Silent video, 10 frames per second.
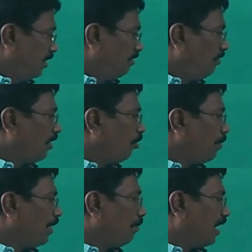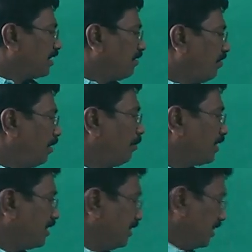what will be the mass of 1
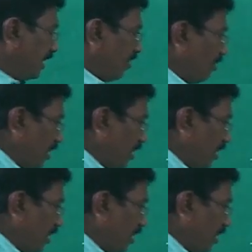mustard seed, it will